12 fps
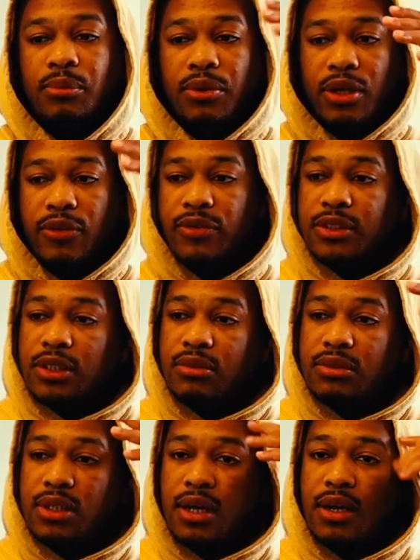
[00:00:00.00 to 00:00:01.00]
But every
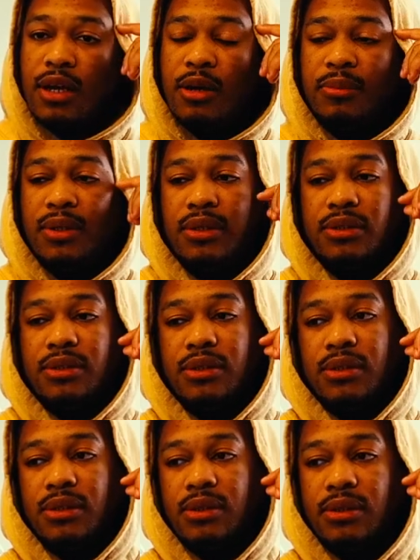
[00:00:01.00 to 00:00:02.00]
single time,
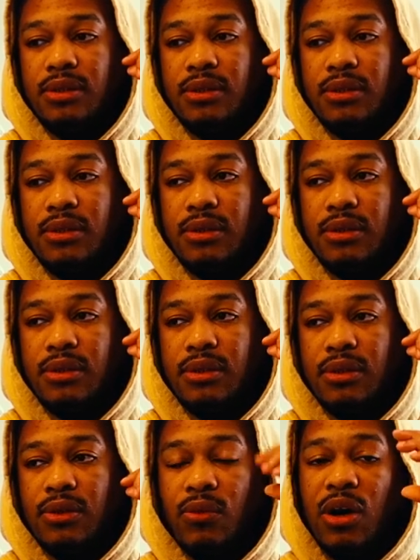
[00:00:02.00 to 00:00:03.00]
it's
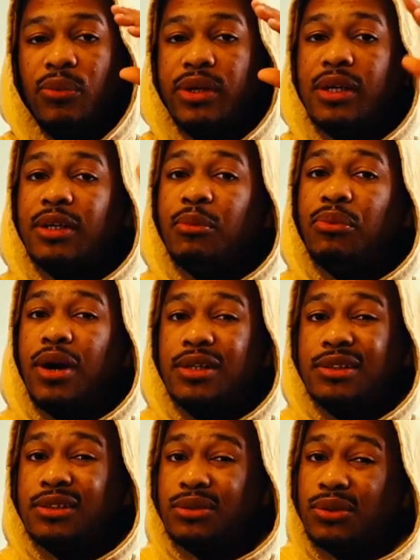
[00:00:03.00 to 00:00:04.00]
while we in the
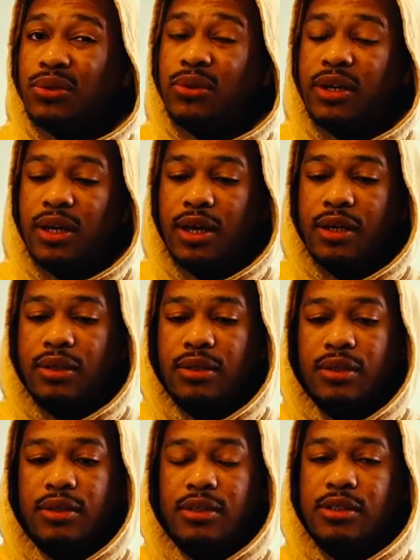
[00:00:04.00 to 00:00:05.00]
process of doing that,
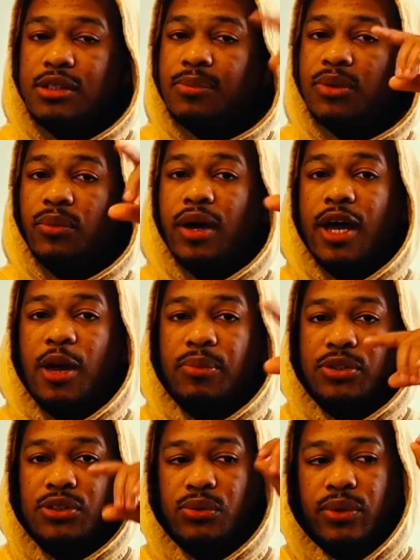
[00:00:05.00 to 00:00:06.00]
something will
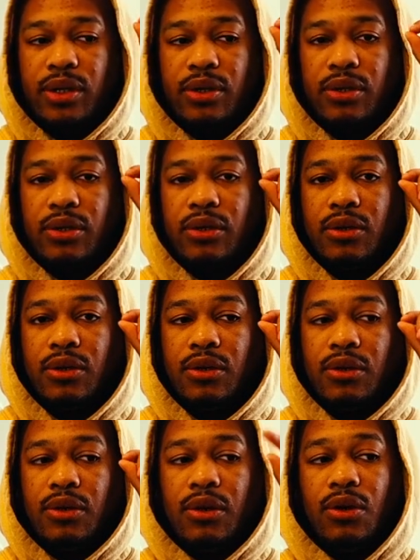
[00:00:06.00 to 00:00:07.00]
happen to where,
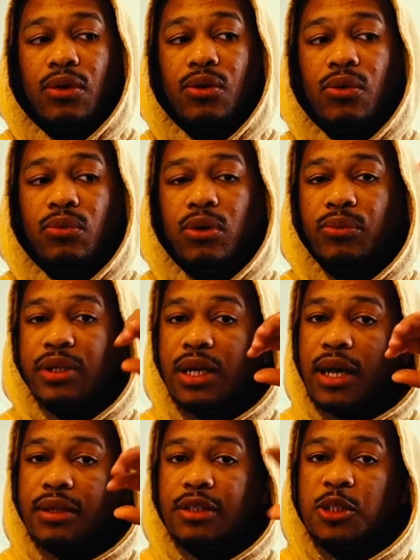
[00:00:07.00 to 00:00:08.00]
oh, well, we
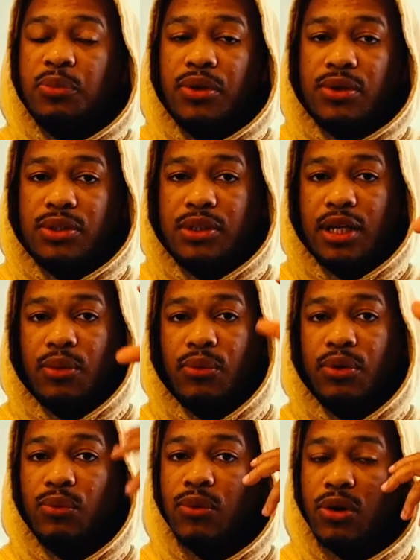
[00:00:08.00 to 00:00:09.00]
got this person that
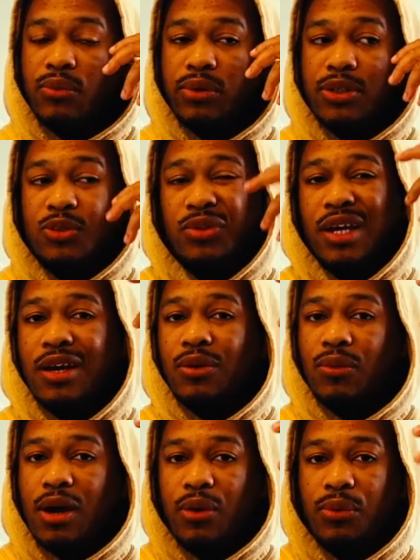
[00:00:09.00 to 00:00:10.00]
want to work with us. We kind
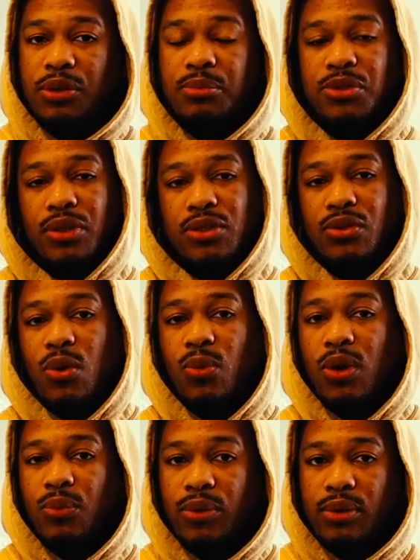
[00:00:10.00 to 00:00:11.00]
of rock with them, so let's go
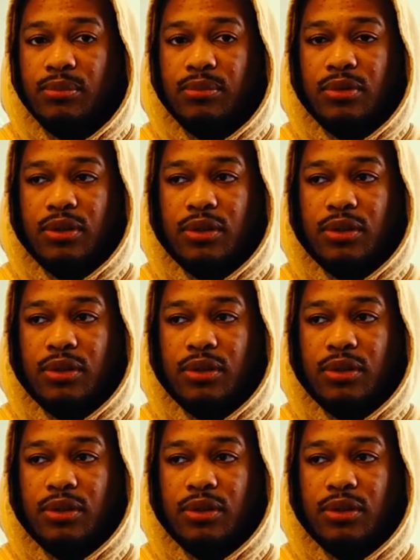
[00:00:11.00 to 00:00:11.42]
work with them.